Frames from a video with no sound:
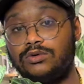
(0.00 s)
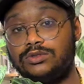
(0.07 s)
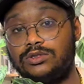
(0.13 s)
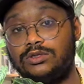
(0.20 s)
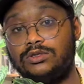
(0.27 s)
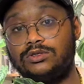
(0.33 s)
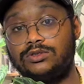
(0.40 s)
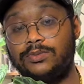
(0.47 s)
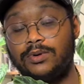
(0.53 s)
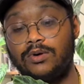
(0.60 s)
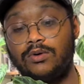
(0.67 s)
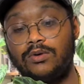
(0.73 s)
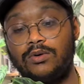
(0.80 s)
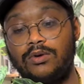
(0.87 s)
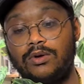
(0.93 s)
into this
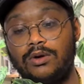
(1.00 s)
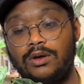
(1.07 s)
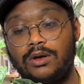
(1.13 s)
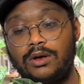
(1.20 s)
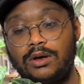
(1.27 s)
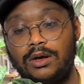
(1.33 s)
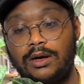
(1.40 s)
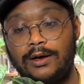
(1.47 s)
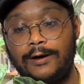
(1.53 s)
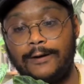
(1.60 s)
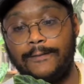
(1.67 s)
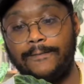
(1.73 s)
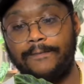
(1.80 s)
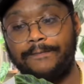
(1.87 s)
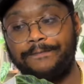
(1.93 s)
pole.
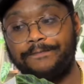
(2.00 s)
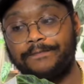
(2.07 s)
Um,